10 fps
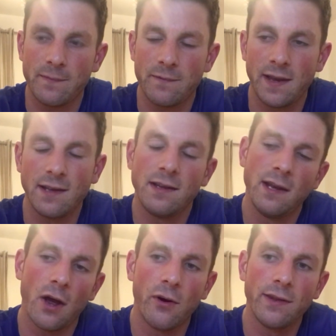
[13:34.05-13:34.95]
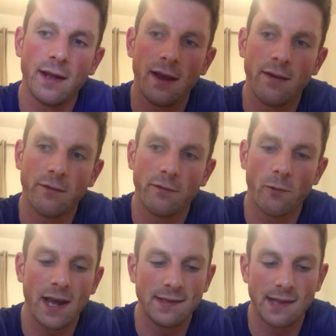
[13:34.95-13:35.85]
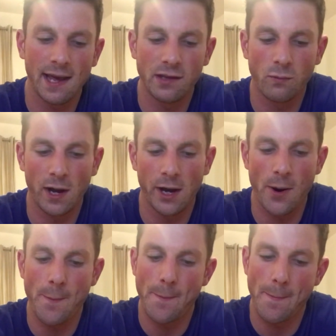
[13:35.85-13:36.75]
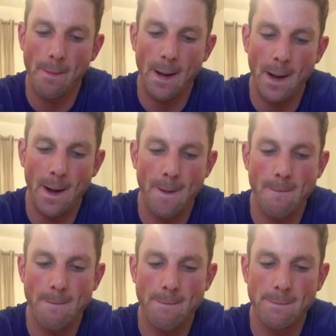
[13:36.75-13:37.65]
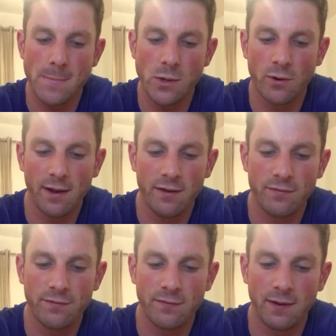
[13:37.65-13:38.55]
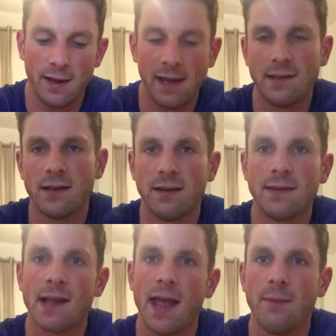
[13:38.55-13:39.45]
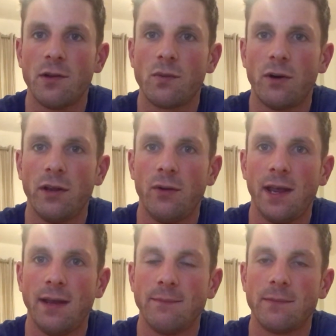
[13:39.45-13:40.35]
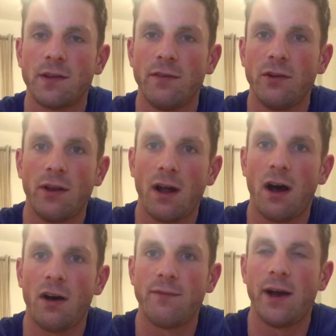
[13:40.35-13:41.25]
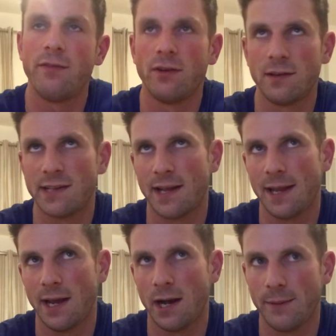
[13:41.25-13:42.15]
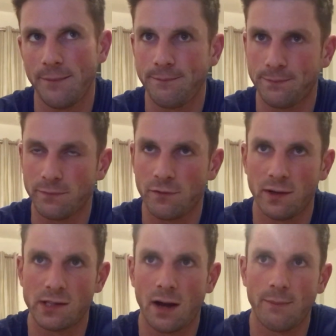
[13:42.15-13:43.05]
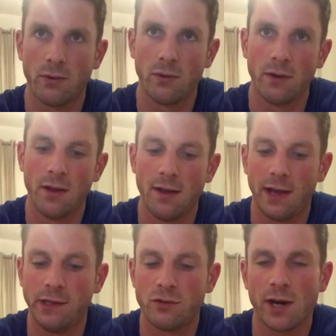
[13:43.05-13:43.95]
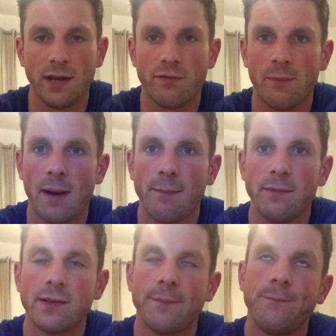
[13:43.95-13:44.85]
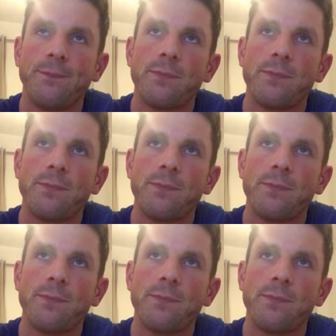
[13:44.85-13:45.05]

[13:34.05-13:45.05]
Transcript: Think, you know, on the race day as well, you want to have eaten the same as what you eat. So if you're doing a half marathon on Sunday coming, for example, and you've trained for months